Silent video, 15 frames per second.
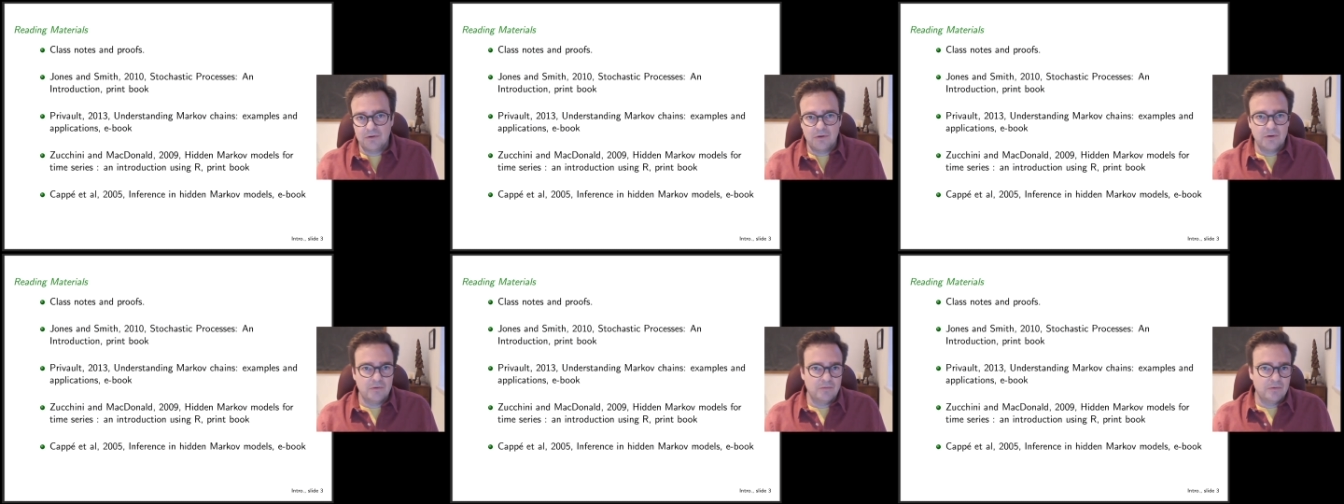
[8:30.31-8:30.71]

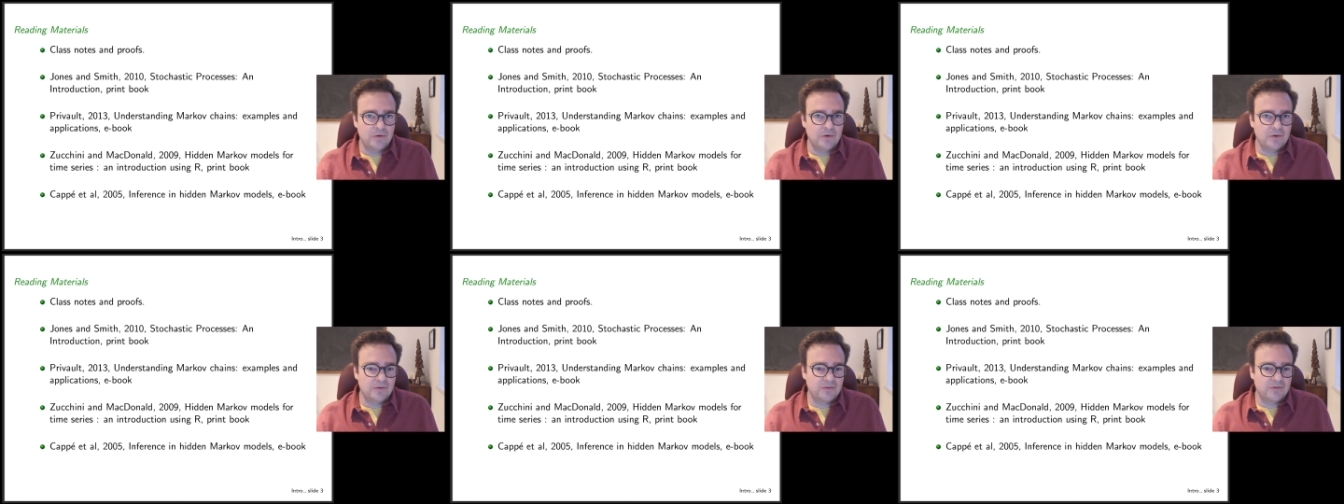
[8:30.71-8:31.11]

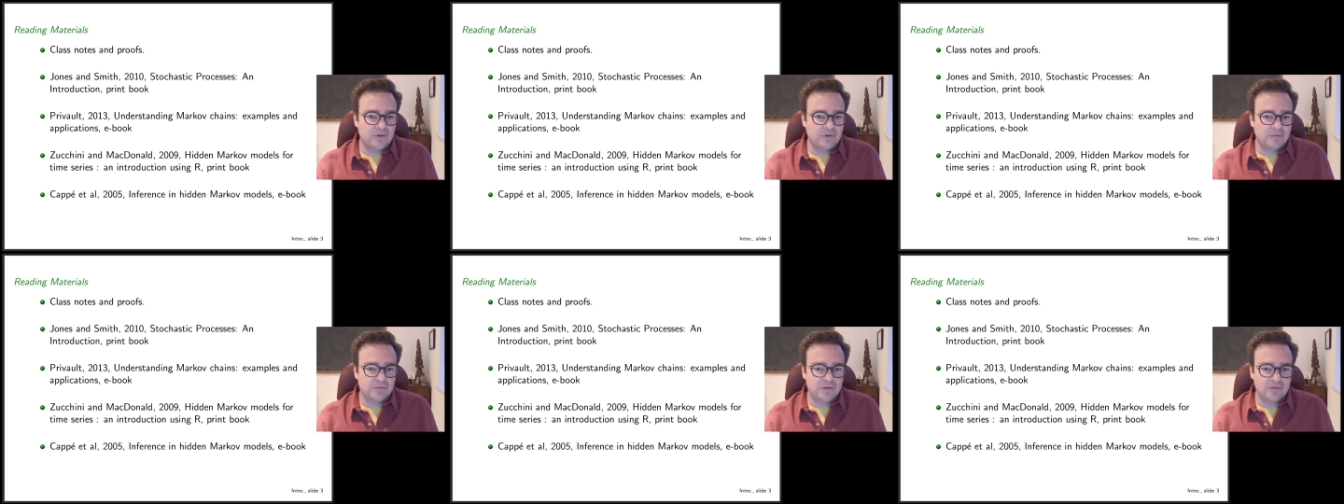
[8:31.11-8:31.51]
convert
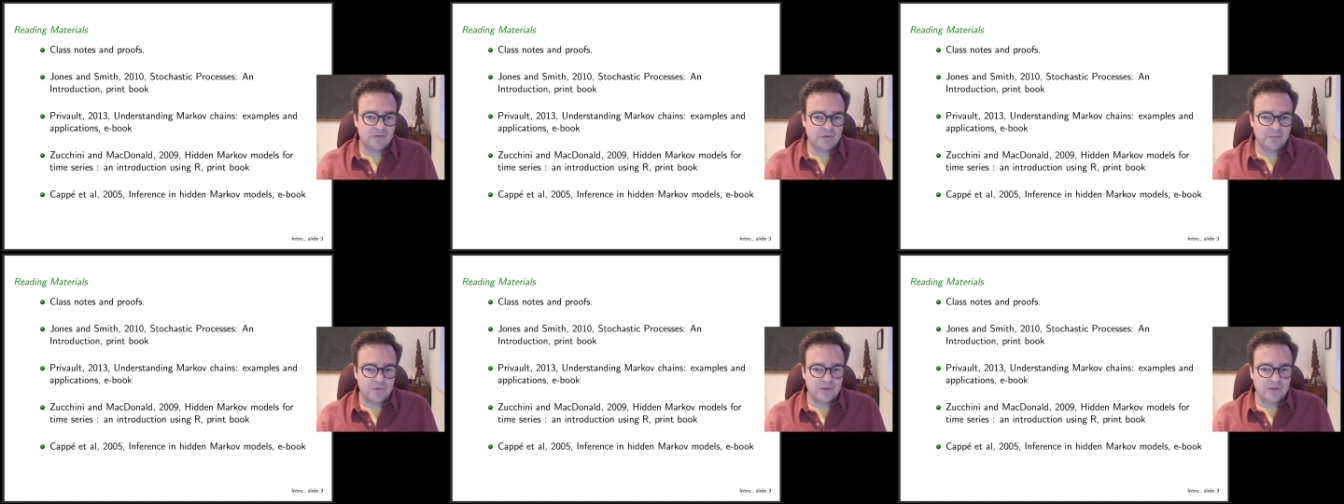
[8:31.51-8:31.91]
itself to
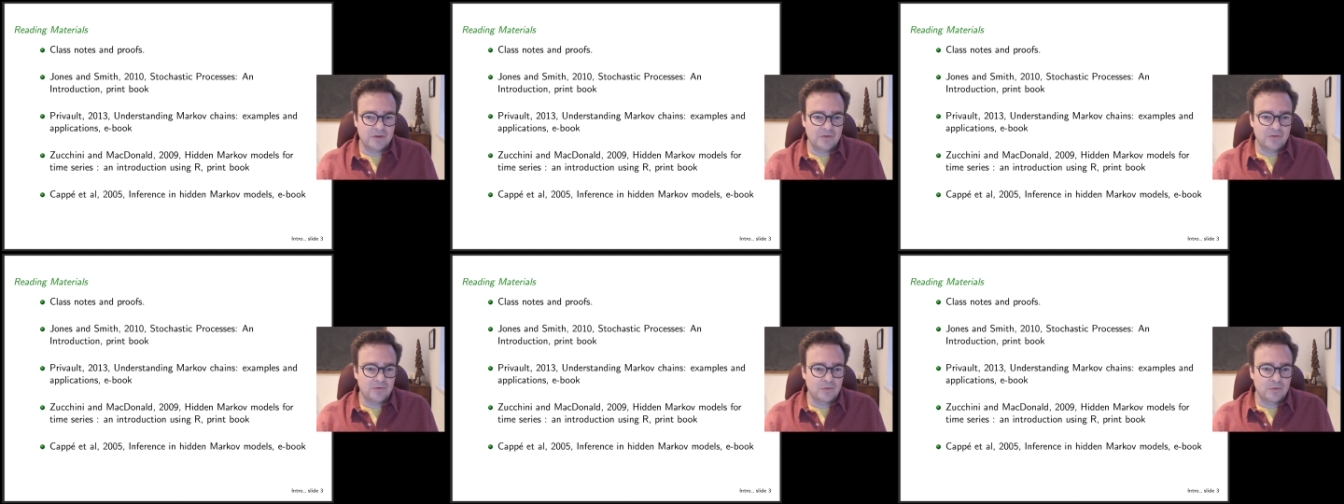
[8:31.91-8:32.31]
something
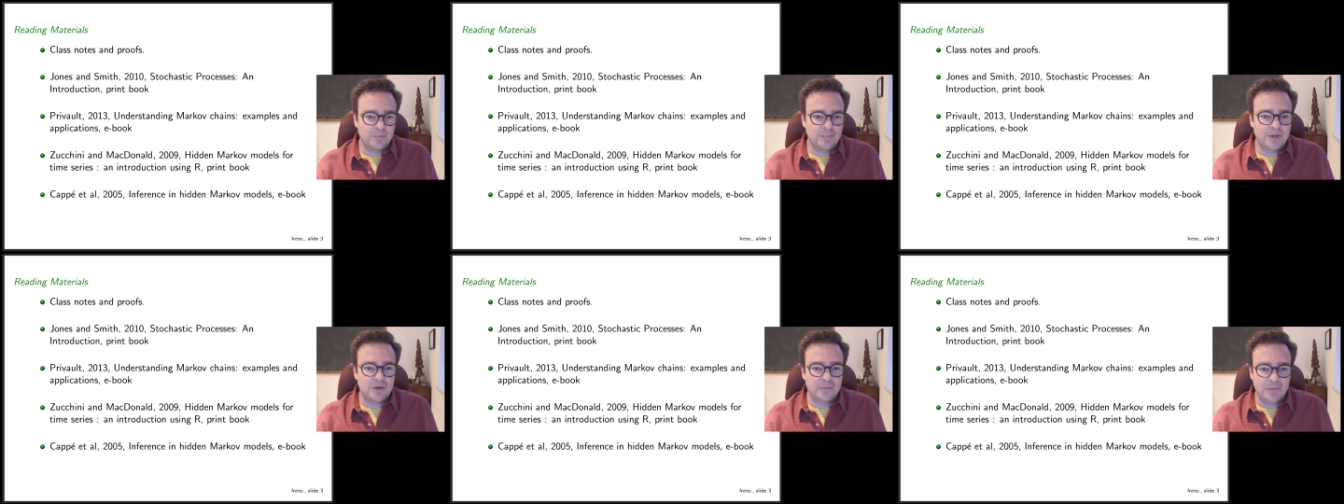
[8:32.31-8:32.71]
that sort
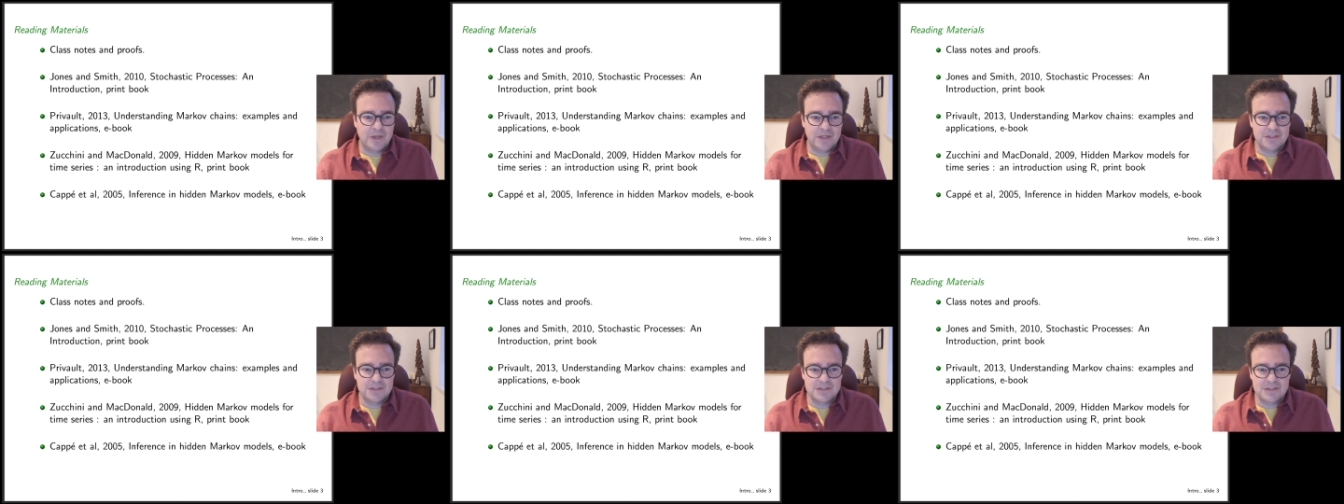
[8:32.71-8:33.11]
of better
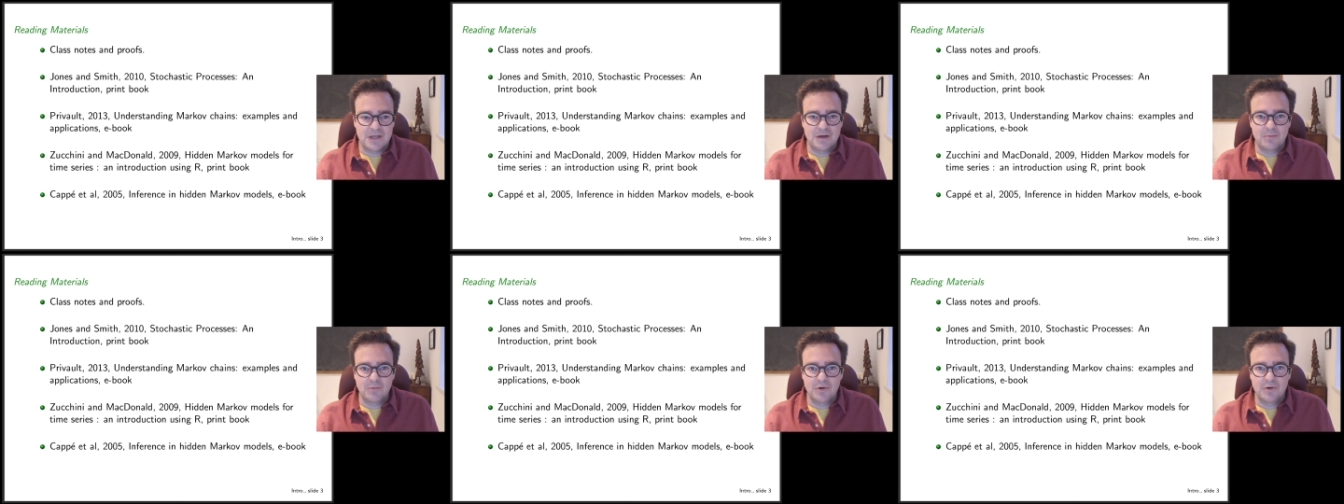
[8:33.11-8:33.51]
matches
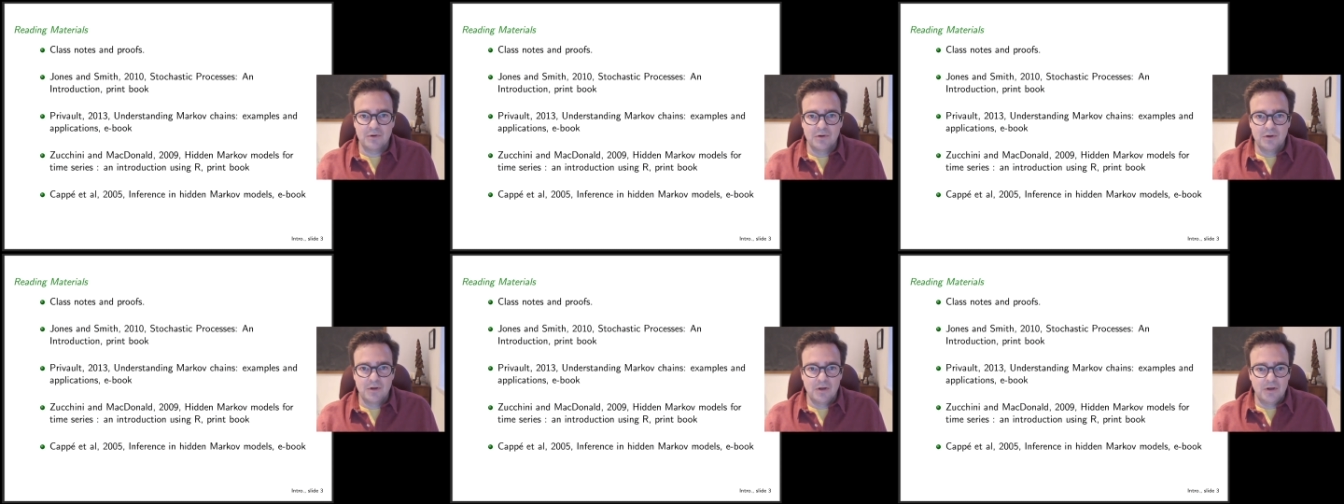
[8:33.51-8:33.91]
that one